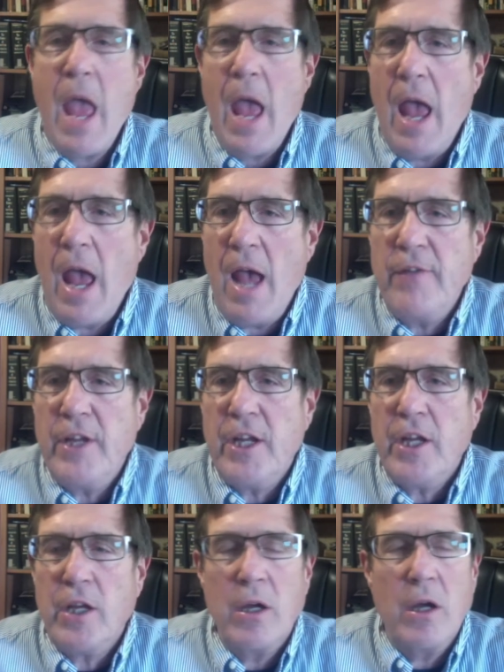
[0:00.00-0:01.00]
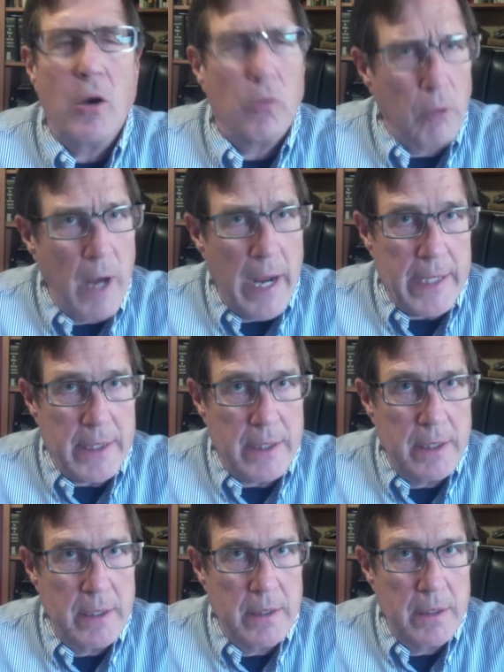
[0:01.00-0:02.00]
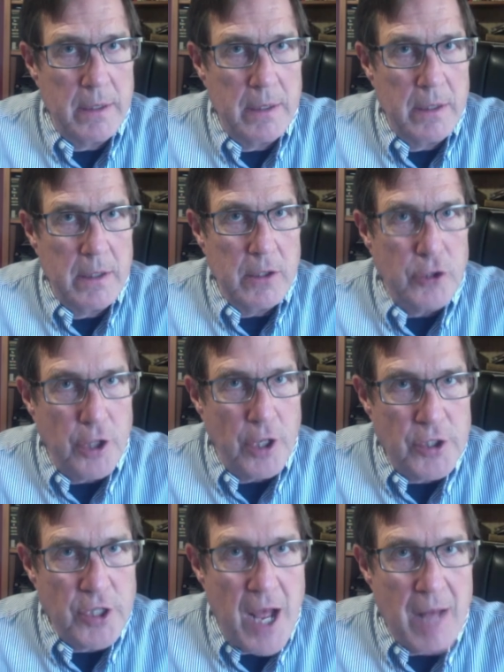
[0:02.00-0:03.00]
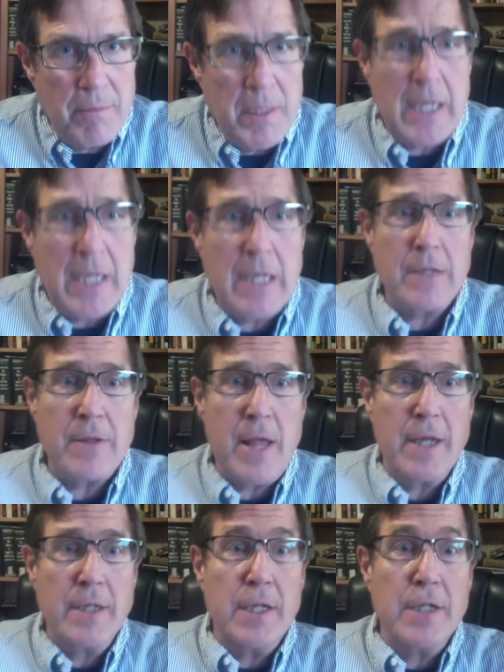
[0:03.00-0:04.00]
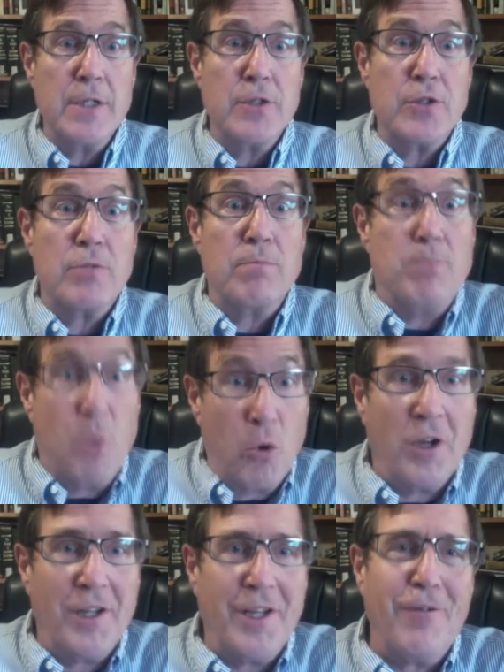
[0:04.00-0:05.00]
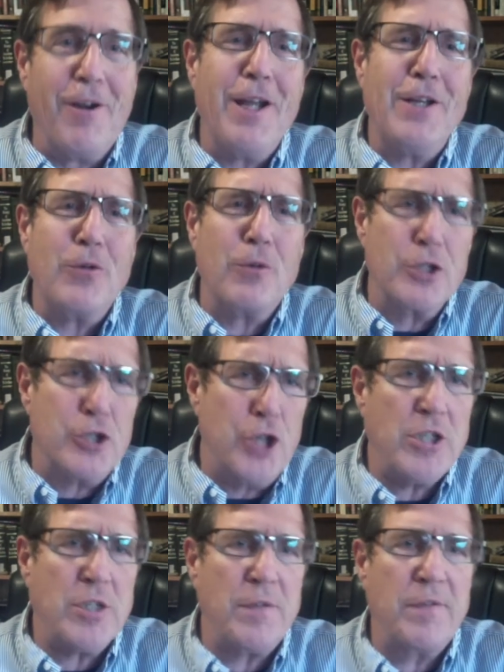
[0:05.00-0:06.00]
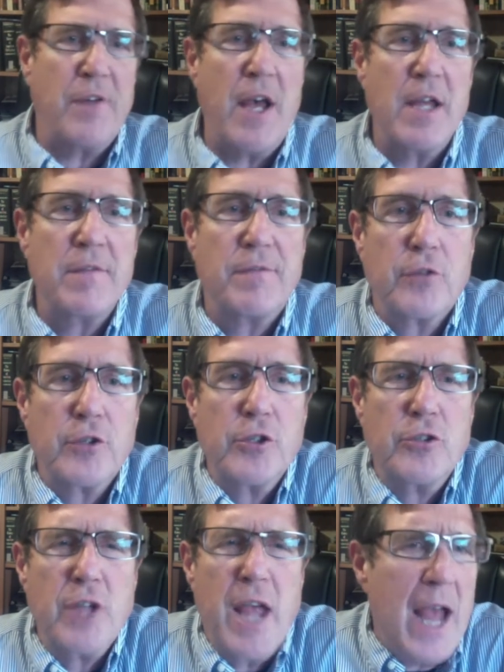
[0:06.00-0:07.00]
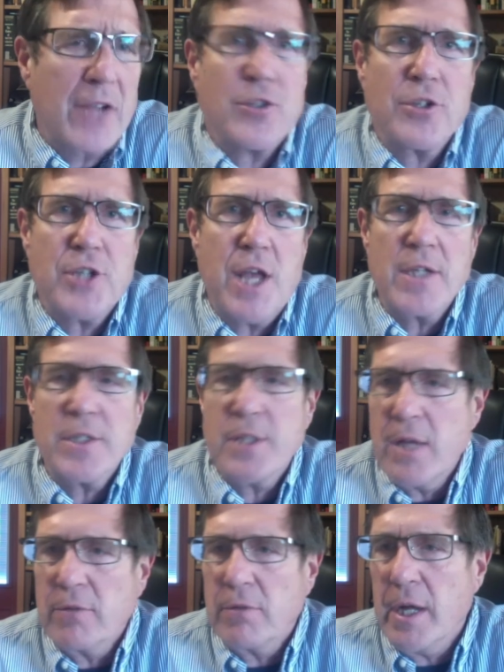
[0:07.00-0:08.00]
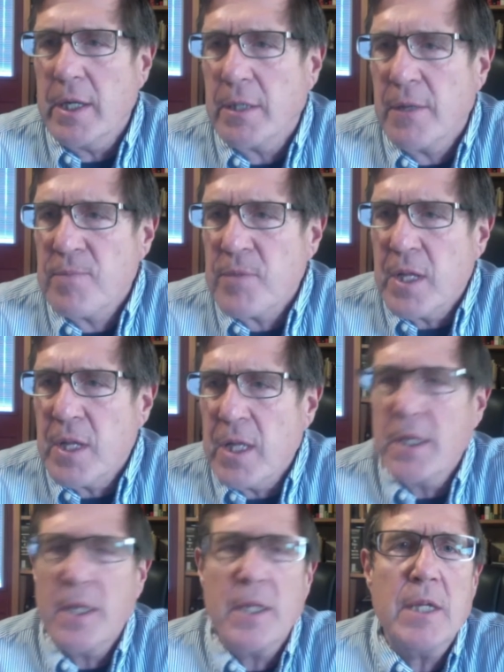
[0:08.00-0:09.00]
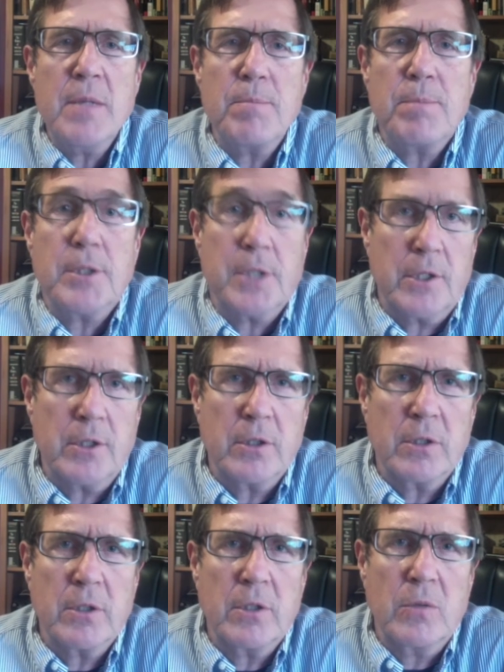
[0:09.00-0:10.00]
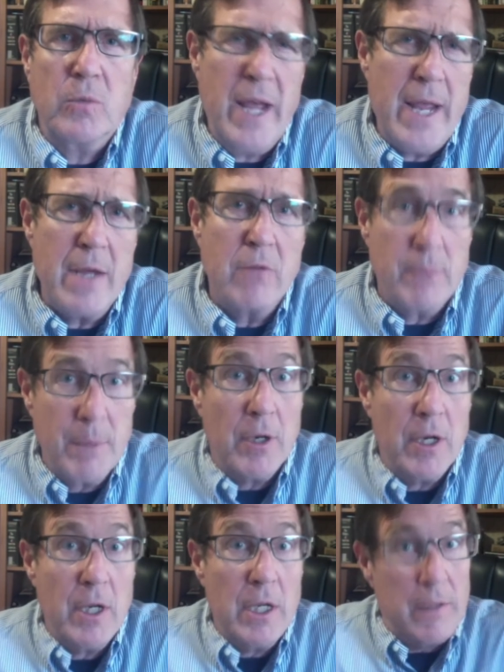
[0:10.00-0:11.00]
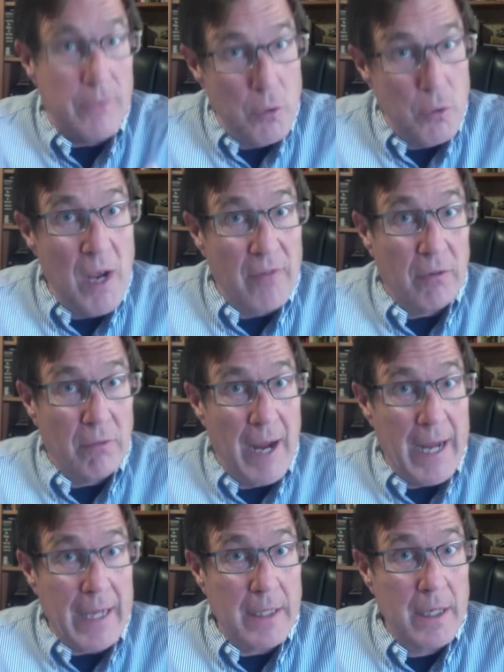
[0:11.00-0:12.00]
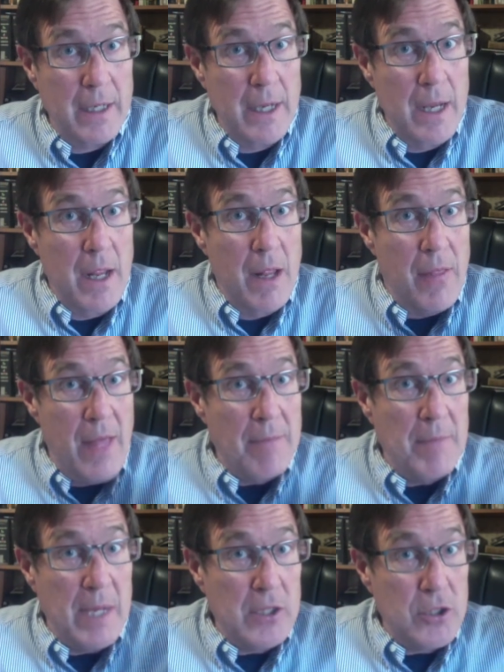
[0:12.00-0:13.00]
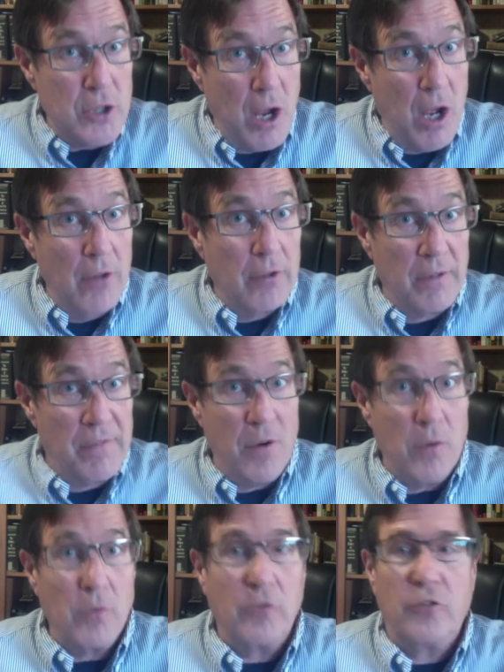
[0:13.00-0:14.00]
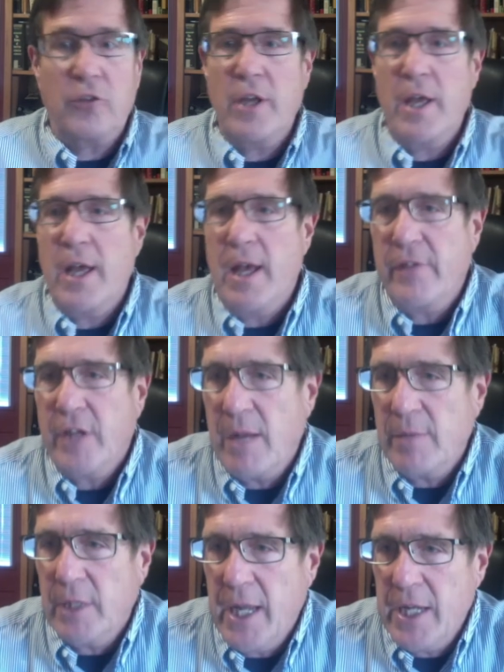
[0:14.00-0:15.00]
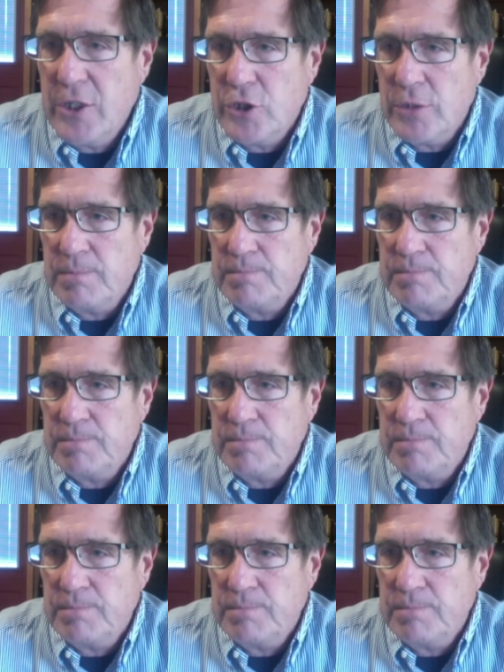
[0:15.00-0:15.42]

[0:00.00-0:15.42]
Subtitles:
Having a right does not mean that it is morally right or justified for you to exercise that right in any particular way. Remember, if you have a right, that means other folks have an obligation.